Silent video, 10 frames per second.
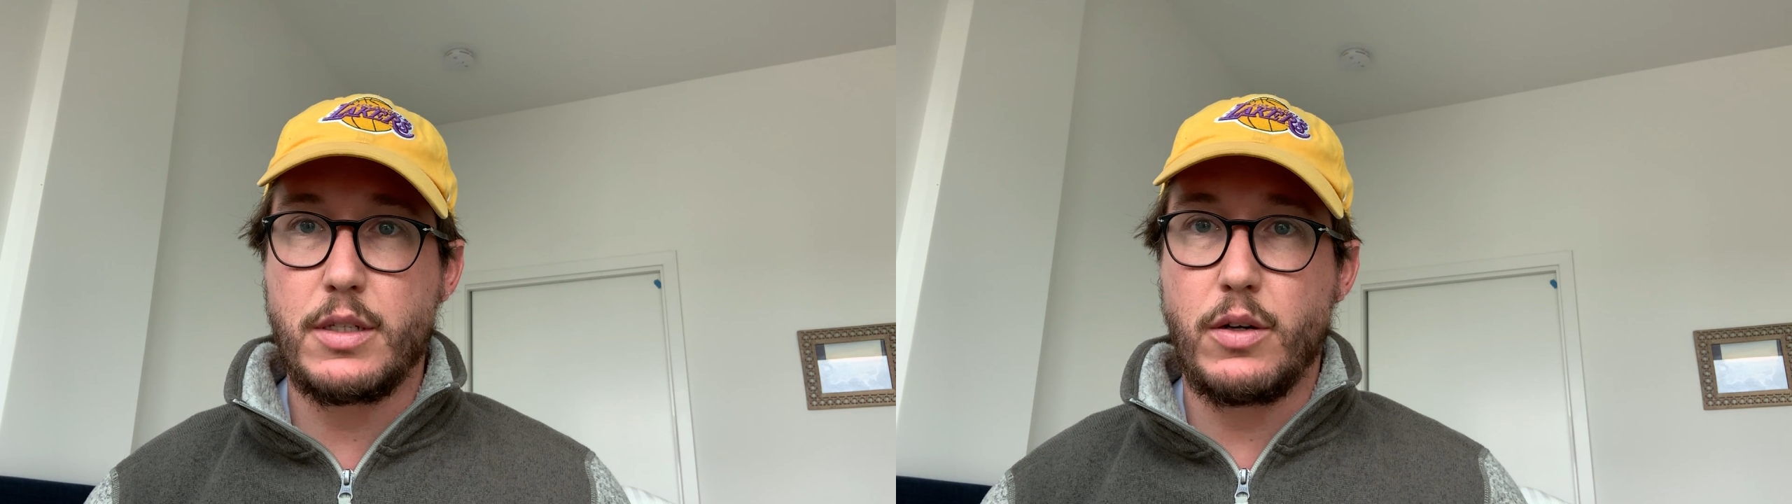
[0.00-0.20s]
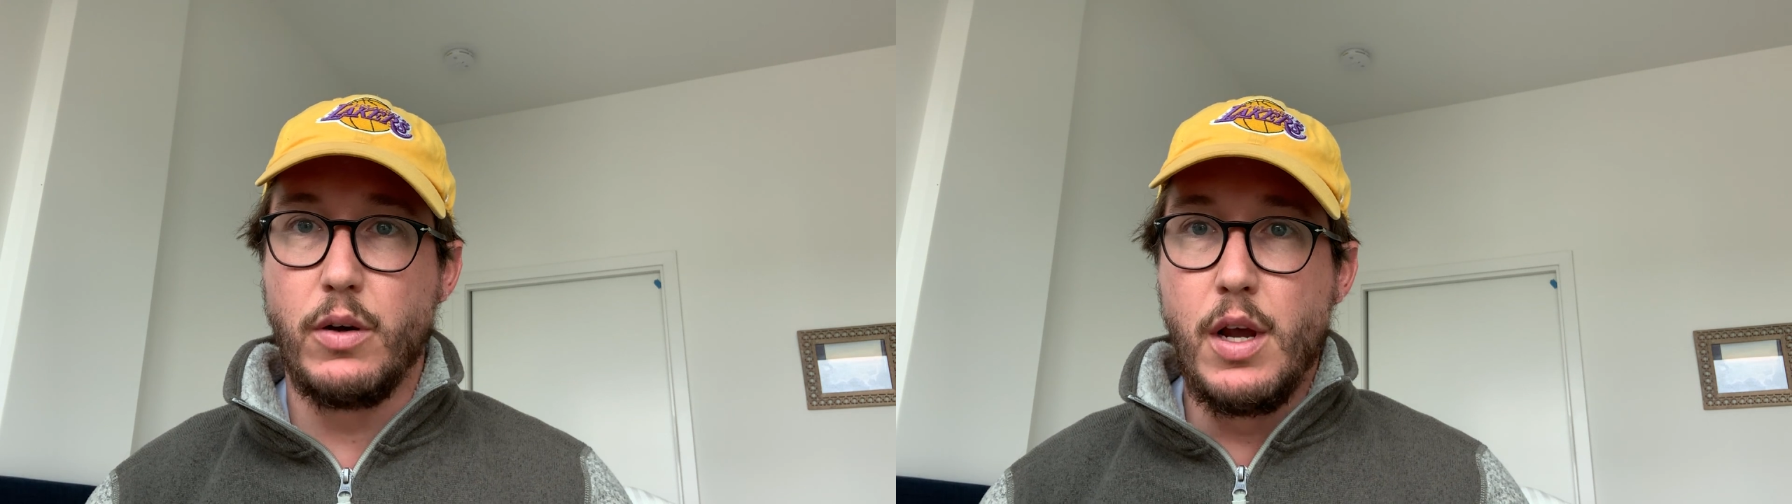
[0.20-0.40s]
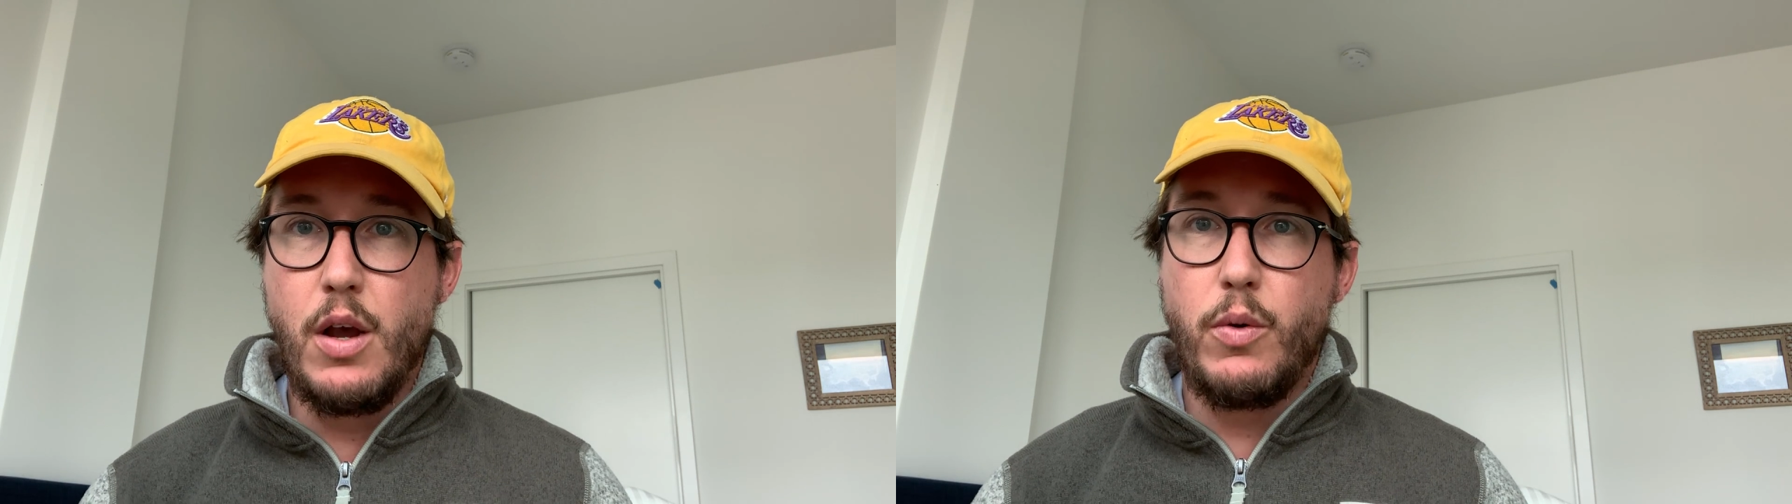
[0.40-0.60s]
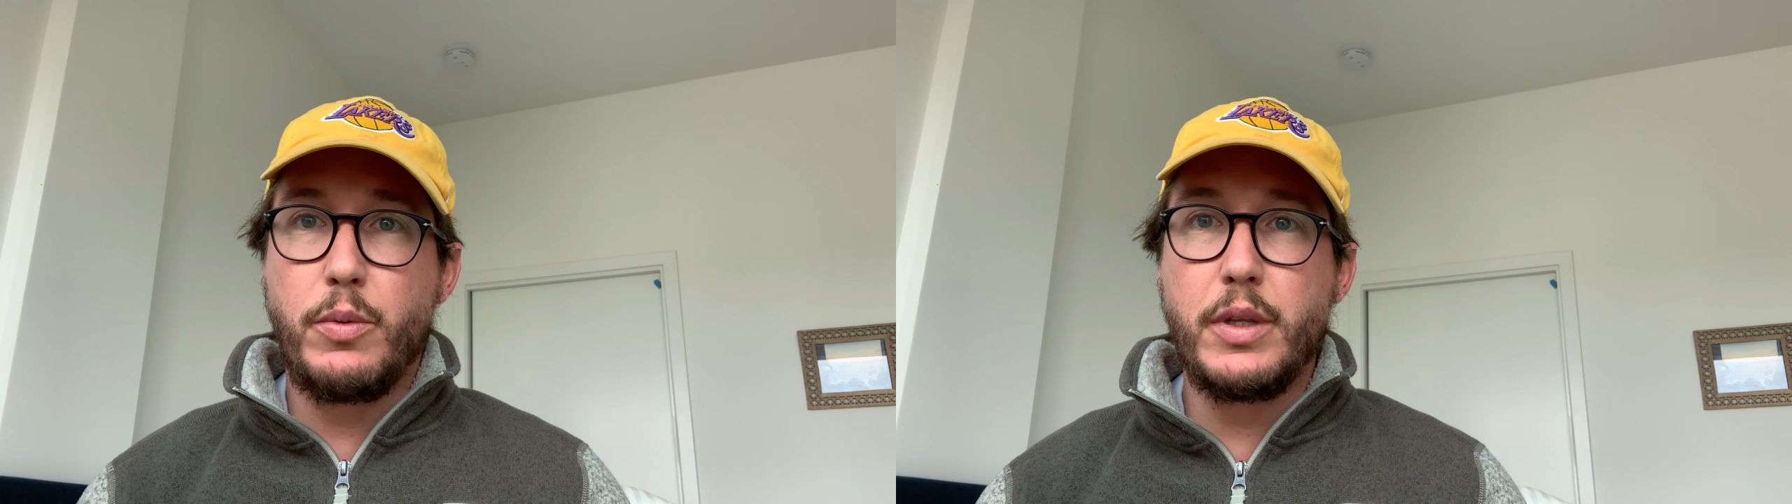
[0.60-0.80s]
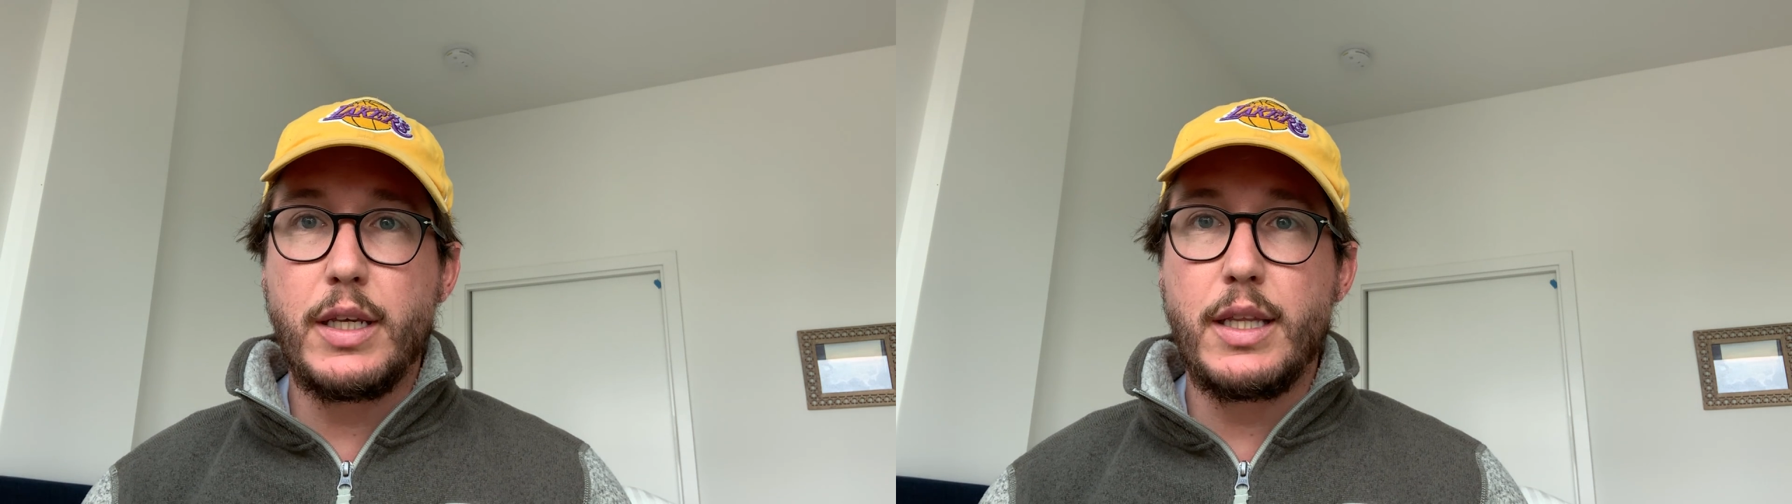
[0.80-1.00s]
So when
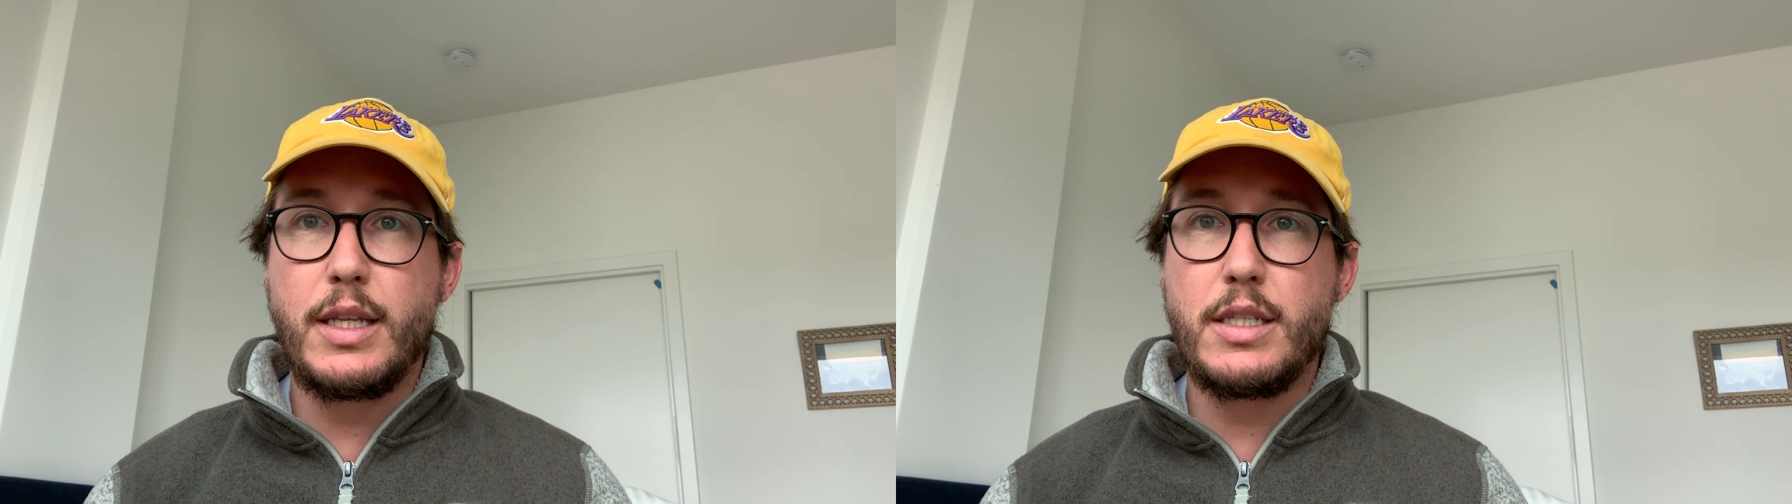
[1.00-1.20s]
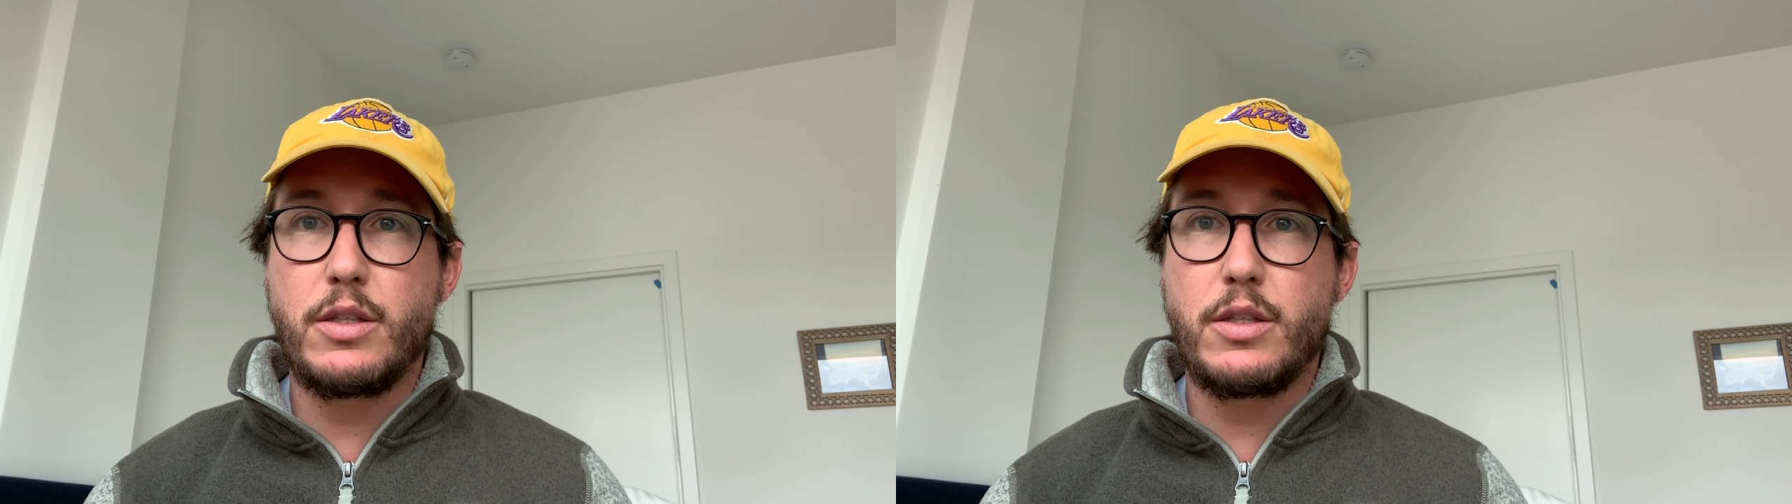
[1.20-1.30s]
we look at these